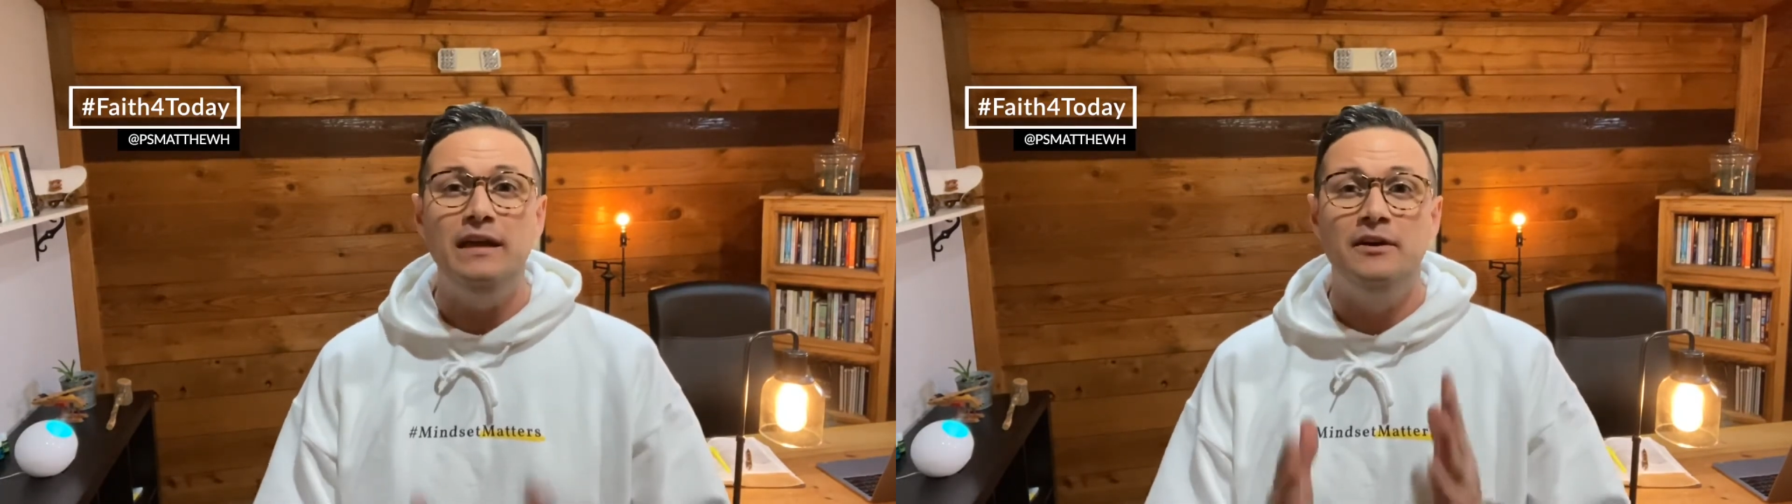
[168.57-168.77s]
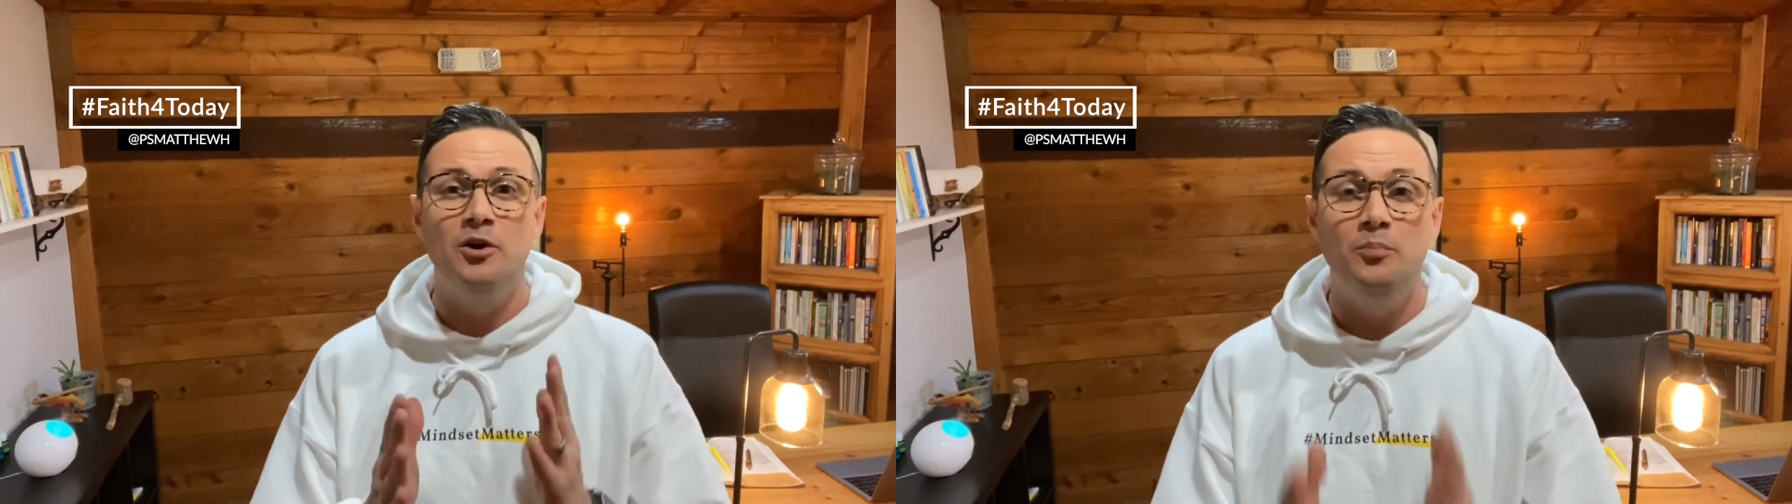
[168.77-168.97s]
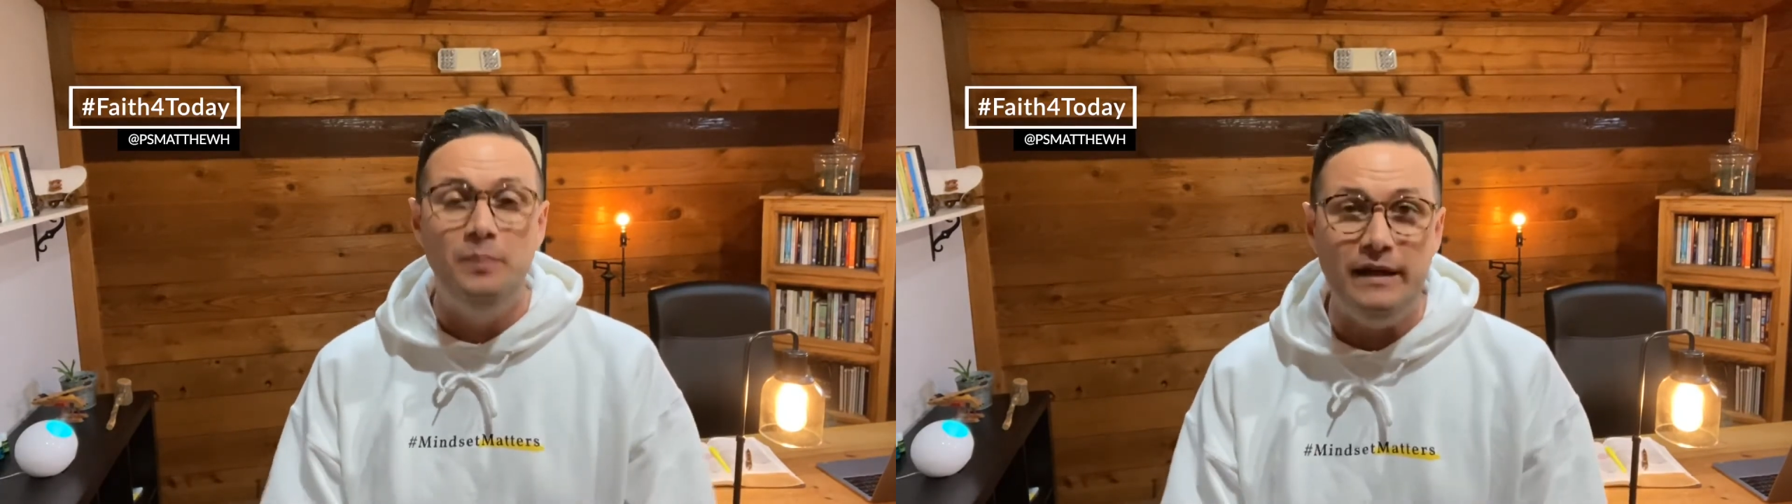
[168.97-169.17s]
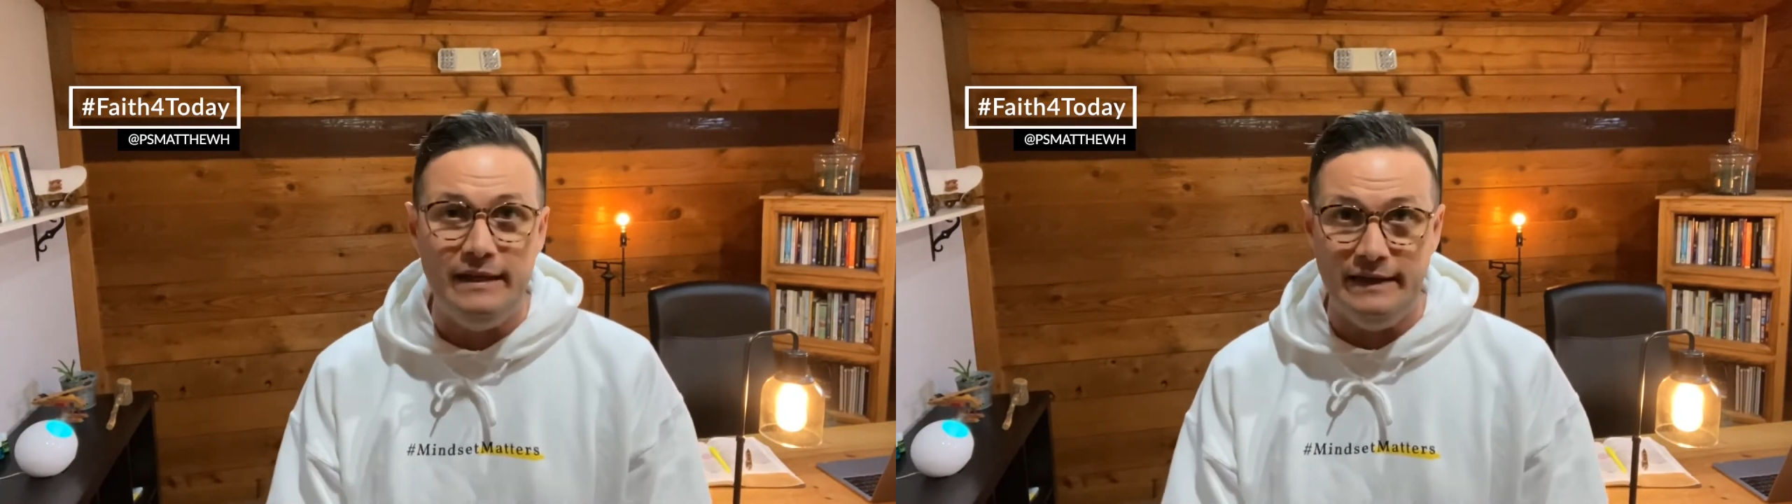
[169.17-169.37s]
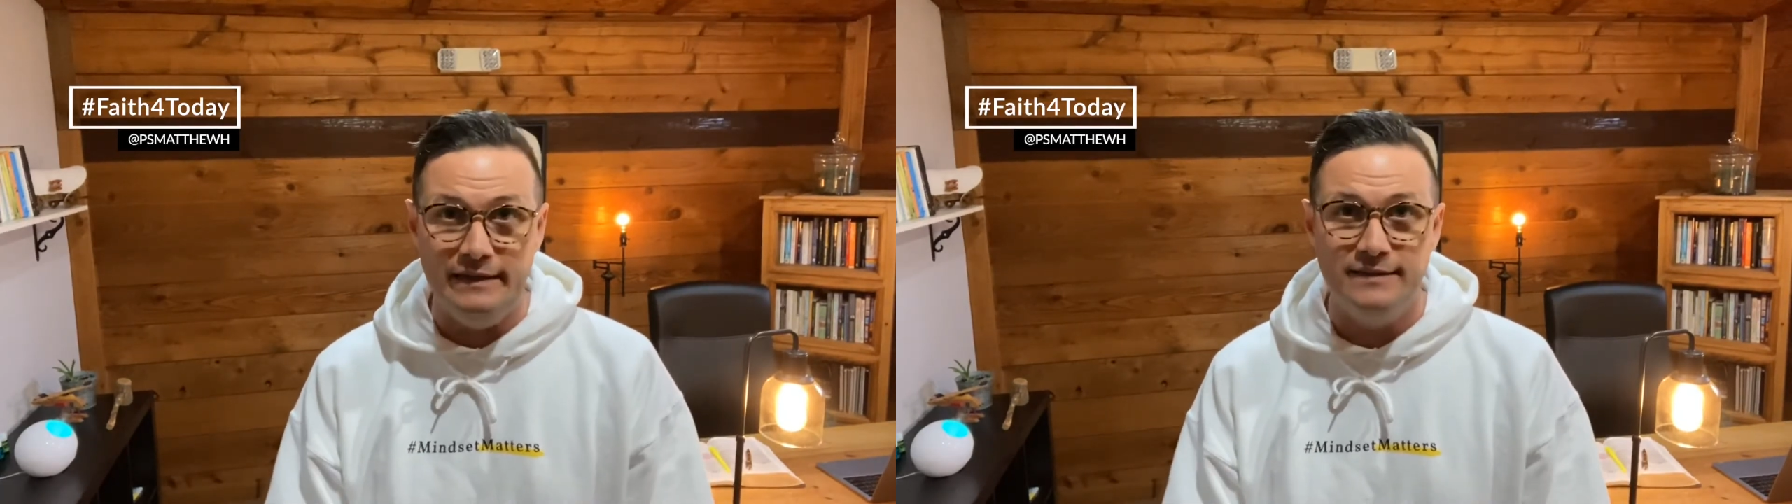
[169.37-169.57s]
in
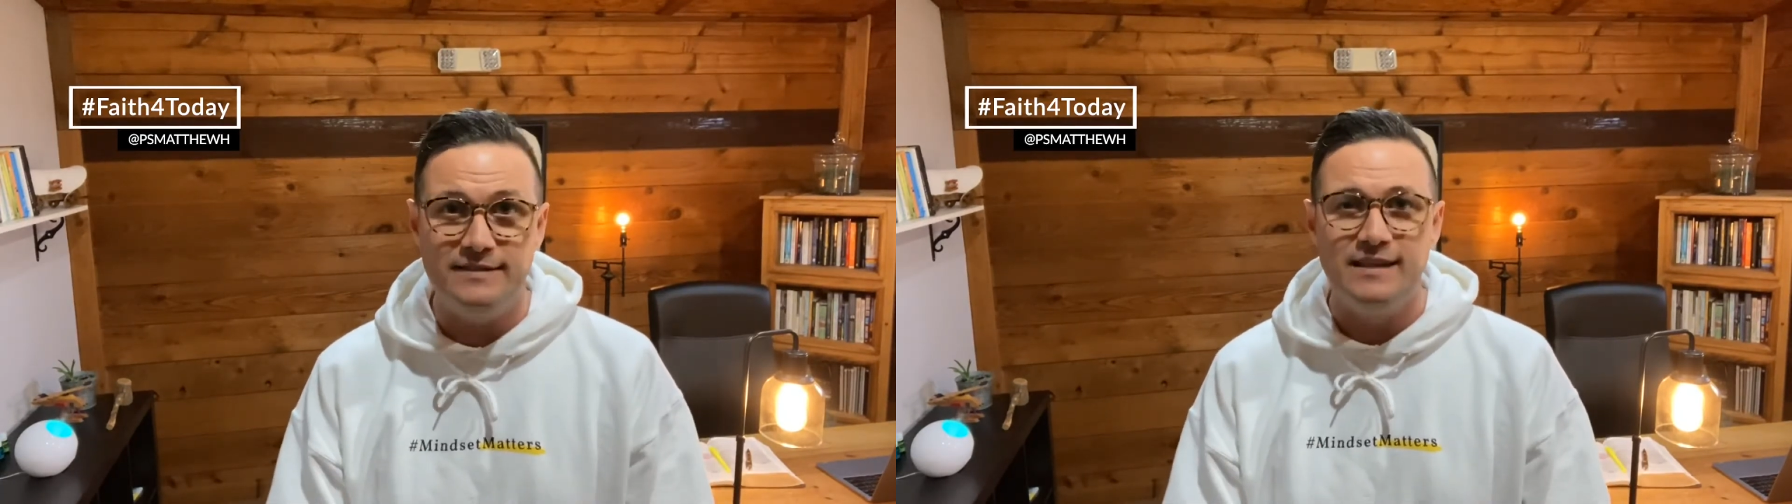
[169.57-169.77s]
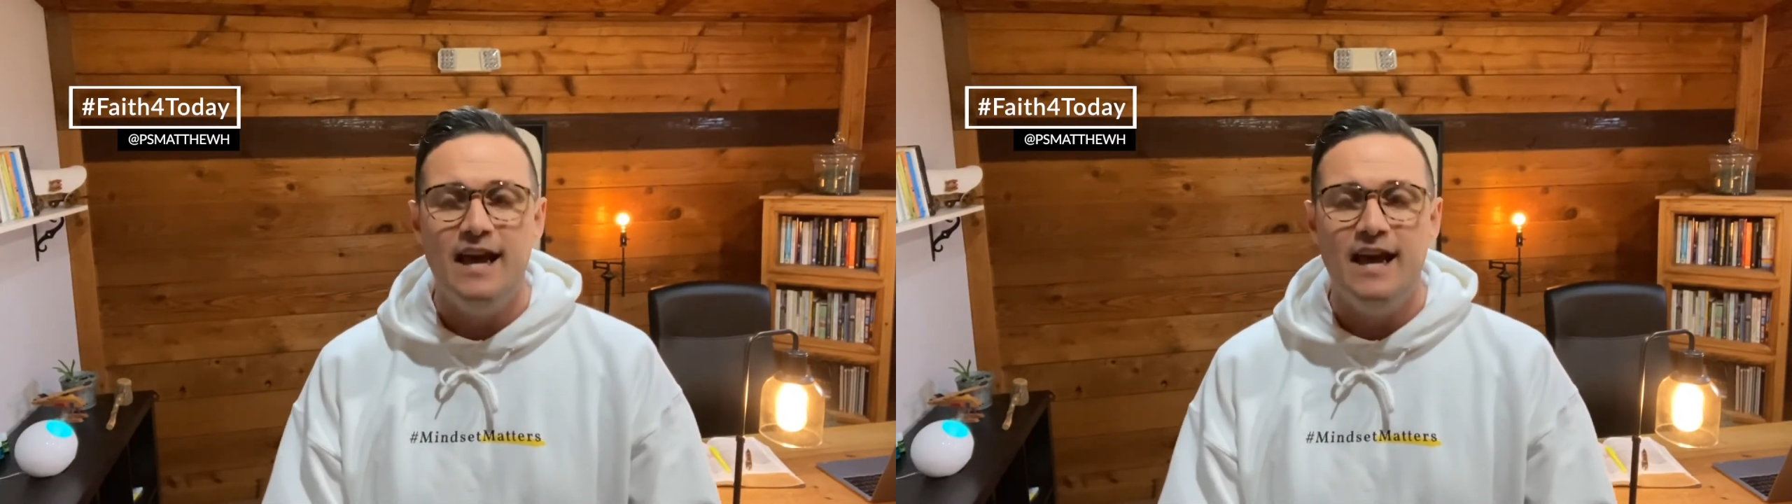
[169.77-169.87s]
obedience.